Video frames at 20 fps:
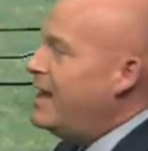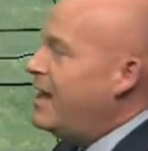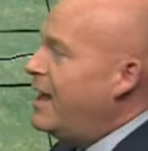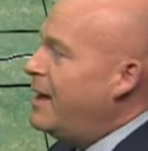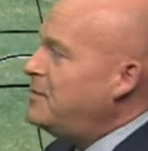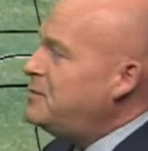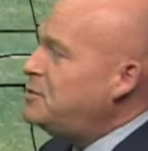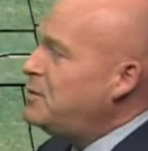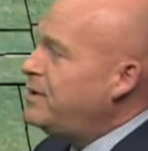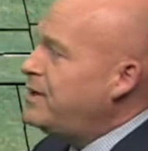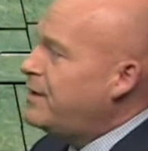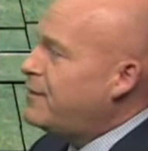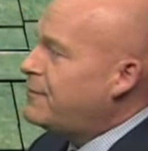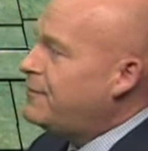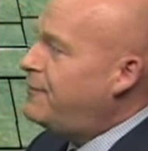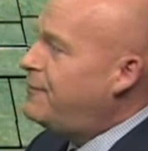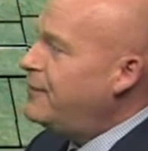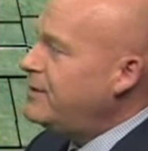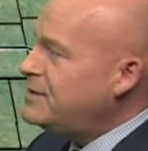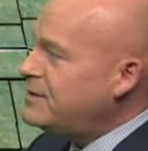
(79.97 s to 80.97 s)
Up to another
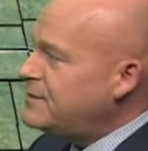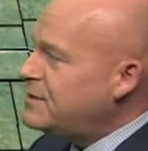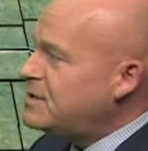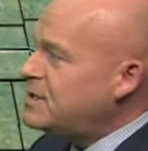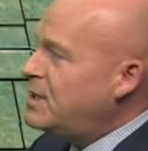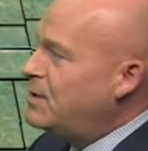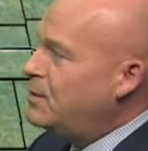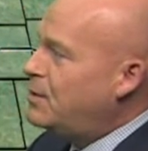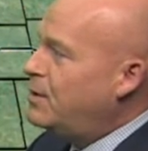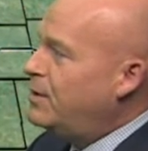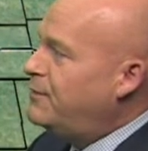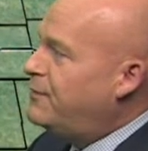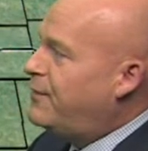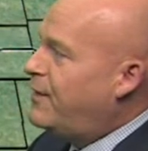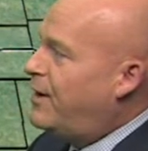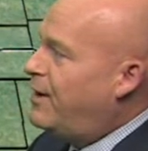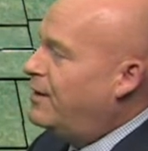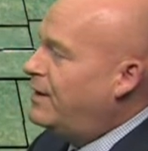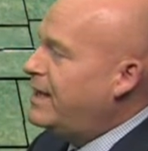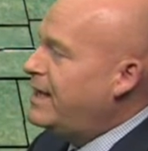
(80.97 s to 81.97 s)
foot of snow could
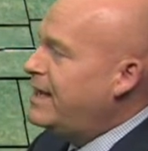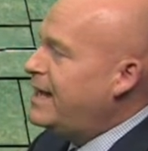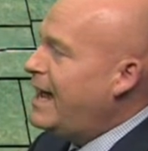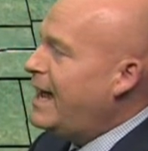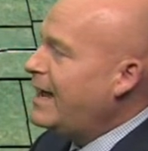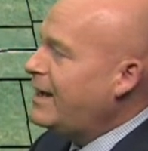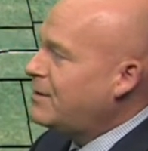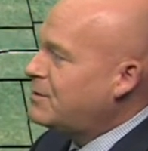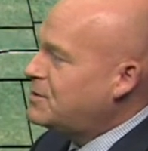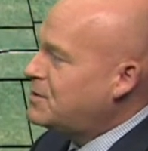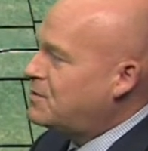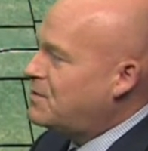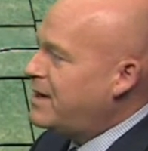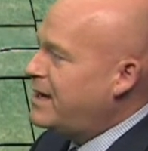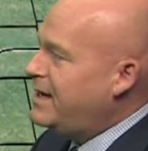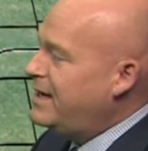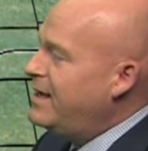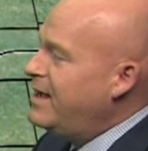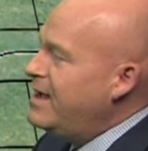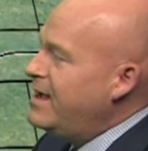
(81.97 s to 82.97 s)
fall in higher
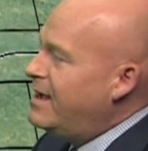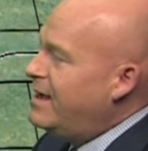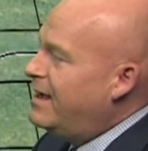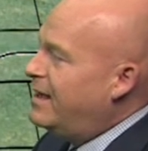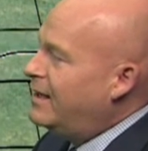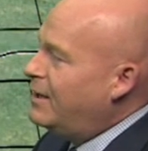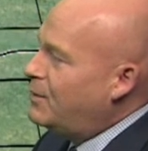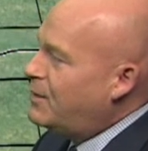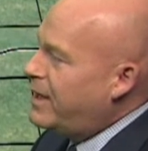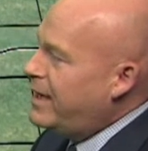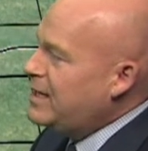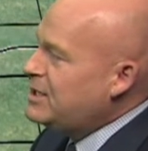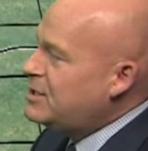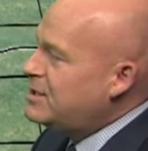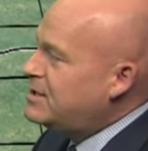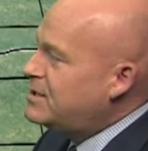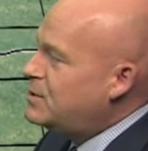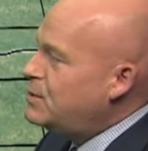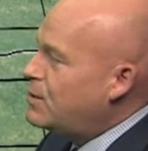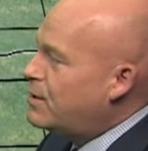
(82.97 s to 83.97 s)
terrain uh,
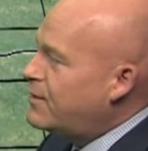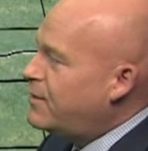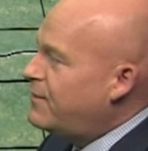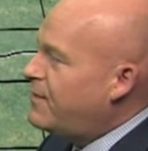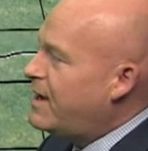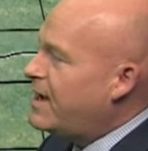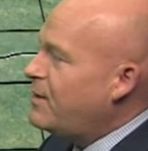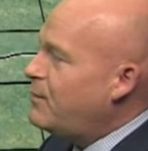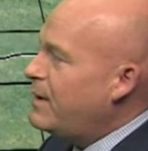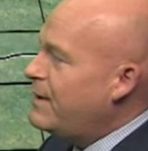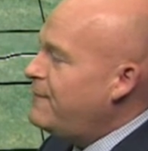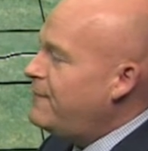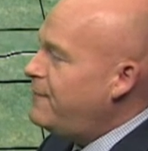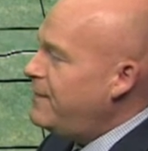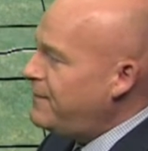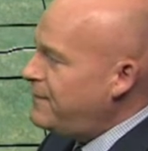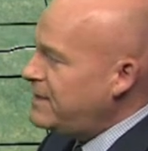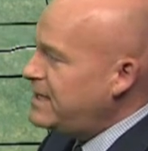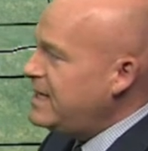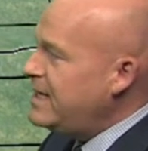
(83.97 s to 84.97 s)
locations north of Highway
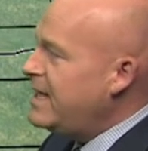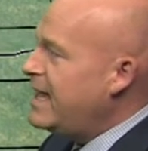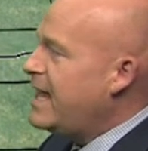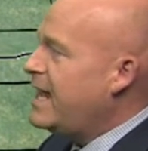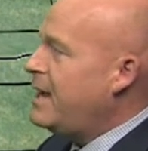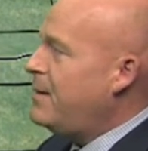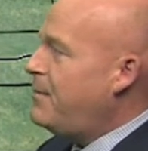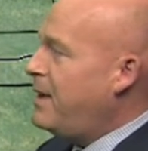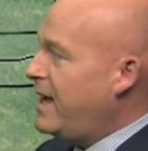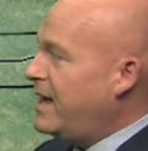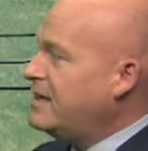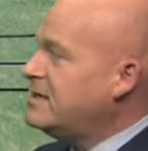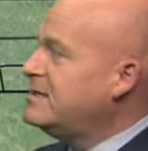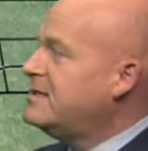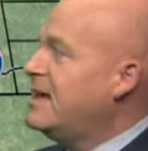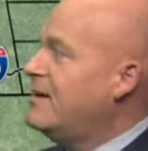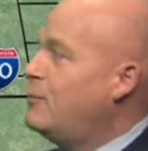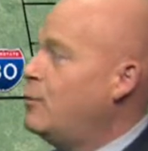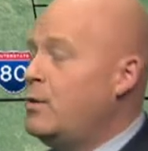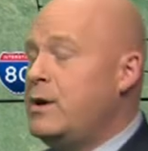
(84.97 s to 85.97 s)
50 and at
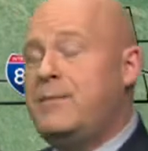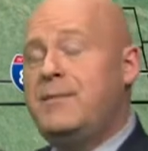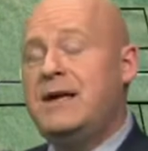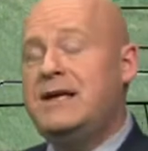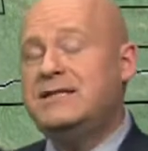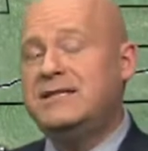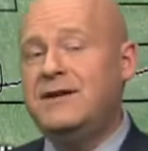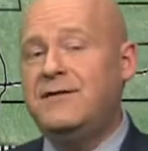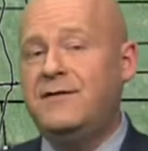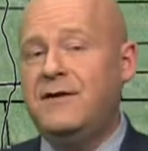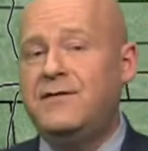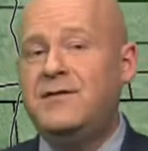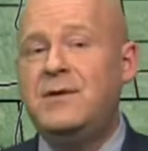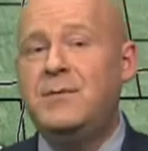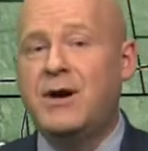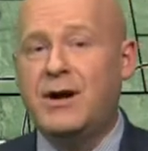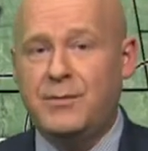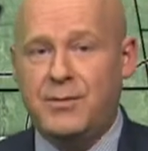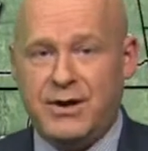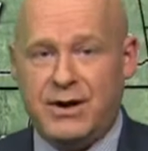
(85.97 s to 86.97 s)
pass level we may see 50
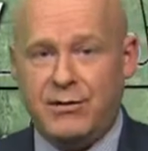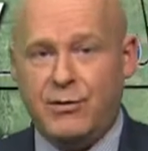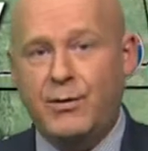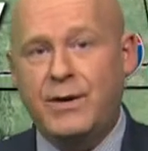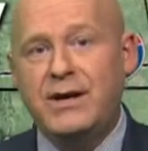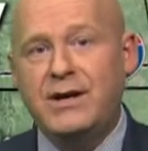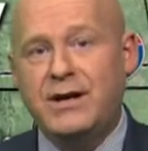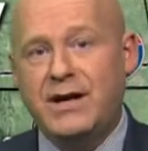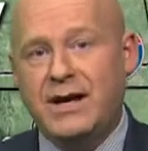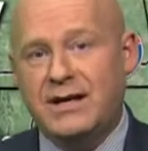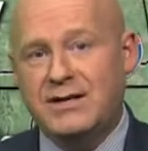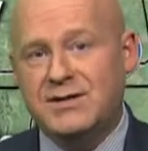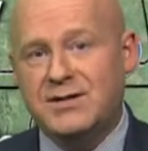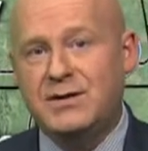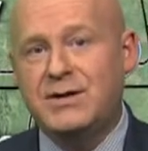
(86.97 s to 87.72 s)
mile per hour wind gusts.